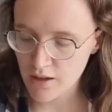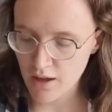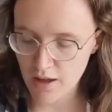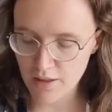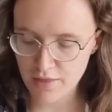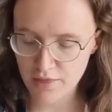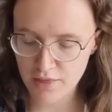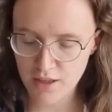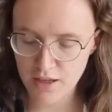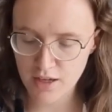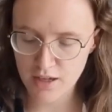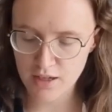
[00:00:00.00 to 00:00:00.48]

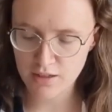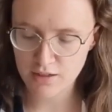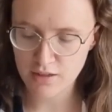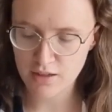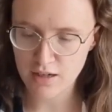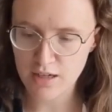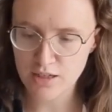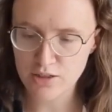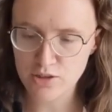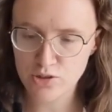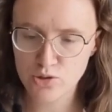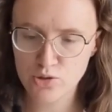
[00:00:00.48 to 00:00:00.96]
And then
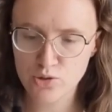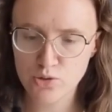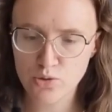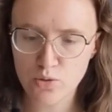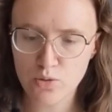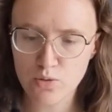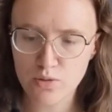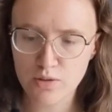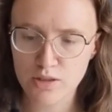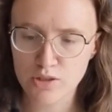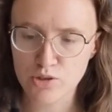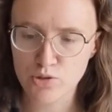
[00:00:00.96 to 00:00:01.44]
I
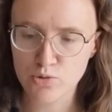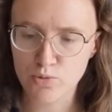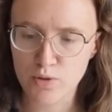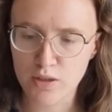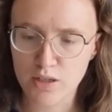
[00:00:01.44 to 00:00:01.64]
saw this